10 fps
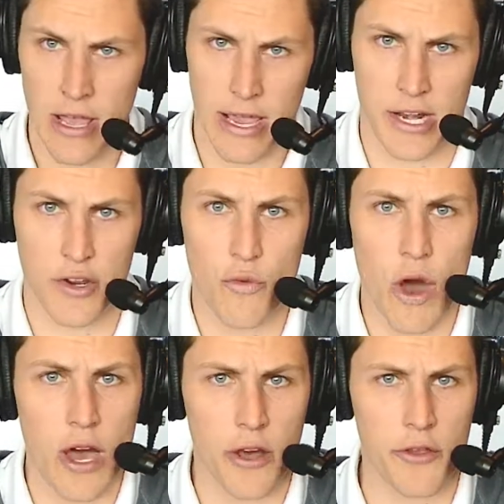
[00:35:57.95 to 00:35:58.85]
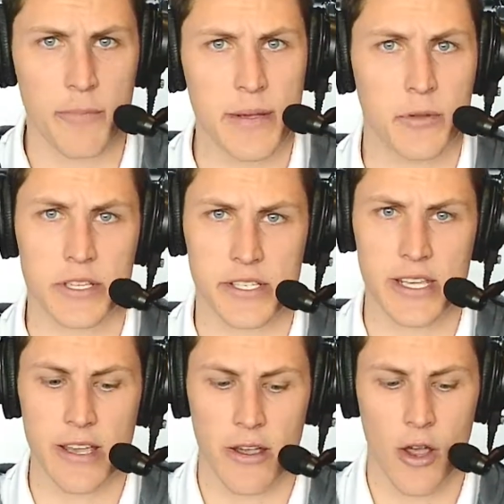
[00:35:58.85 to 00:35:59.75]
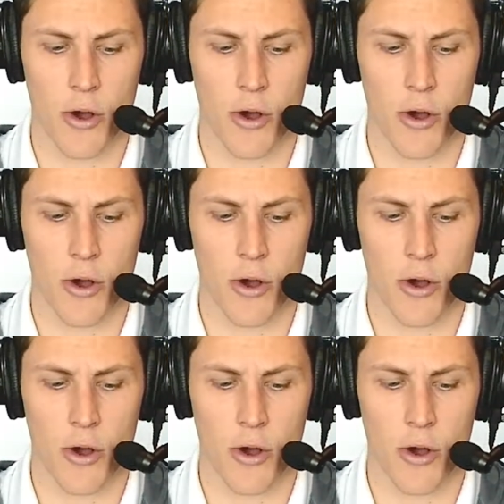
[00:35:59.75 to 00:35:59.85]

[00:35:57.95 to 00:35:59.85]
and you want other people to see it,